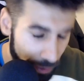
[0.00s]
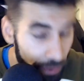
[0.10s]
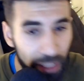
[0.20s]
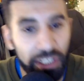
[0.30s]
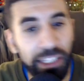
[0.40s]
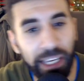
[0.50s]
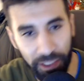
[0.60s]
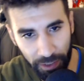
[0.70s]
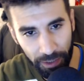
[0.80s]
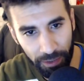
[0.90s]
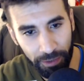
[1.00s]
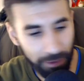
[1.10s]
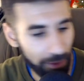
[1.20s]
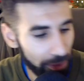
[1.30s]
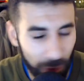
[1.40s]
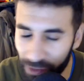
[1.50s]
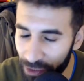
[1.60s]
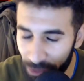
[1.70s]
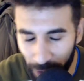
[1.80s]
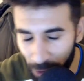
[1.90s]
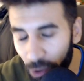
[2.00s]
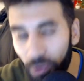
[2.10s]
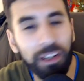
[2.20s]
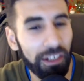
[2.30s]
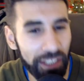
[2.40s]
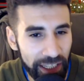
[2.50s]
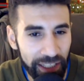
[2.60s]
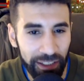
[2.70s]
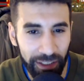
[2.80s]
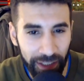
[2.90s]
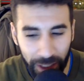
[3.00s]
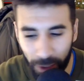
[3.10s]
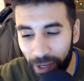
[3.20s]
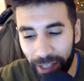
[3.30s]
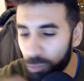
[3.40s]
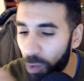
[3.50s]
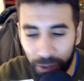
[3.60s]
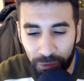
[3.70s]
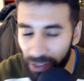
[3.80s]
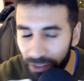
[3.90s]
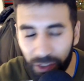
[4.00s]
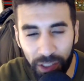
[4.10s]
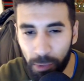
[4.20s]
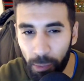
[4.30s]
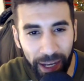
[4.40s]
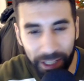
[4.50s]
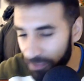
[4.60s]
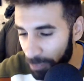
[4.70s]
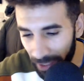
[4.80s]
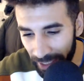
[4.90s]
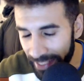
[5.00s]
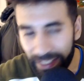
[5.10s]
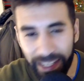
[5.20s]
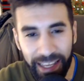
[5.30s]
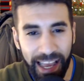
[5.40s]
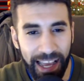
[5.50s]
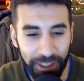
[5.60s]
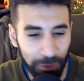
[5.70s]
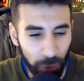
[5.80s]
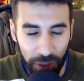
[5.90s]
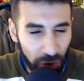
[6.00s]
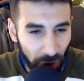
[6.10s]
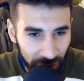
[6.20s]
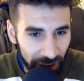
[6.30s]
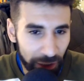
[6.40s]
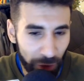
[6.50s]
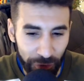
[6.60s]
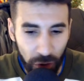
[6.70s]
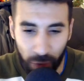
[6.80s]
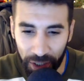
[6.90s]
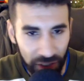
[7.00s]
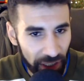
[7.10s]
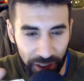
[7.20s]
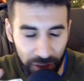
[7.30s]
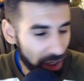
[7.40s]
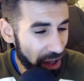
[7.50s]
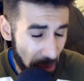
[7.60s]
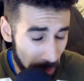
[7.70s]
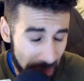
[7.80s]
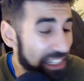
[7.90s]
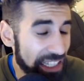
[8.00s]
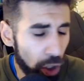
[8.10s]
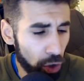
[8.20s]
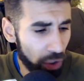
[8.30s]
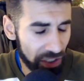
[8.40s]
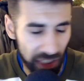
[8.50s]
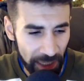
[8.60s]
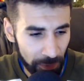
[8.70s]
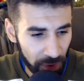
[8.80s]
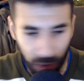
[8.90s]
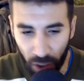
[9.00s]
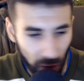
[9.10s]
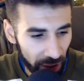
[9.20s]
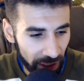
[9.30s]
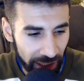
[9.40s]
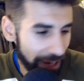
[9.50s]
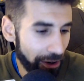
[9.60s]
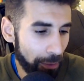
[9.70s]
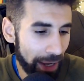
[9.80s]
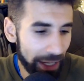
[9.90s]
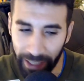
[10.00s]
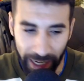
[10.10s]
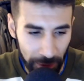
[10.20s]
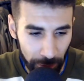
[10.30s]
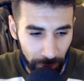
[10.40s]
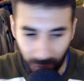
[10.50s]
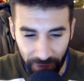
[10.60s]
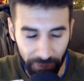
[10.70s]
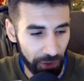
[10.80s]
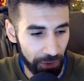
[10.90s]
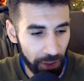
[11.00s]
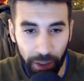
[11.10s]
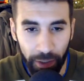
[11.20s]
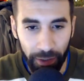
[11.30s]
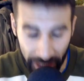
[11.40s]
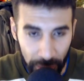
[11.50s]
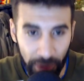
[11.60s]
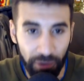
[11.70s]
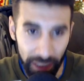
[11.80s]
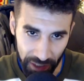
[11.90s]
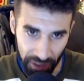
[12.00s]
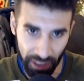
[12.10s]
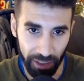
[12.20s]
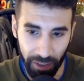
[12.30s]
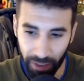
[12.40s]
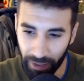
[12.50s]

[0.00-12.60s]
You're actually gassed. Right? We, we got quite lucky. We had one recognisable pattern of play, and we strung together a few wins against mediocre teams like Qarabag and Brentford. Let's be realistic.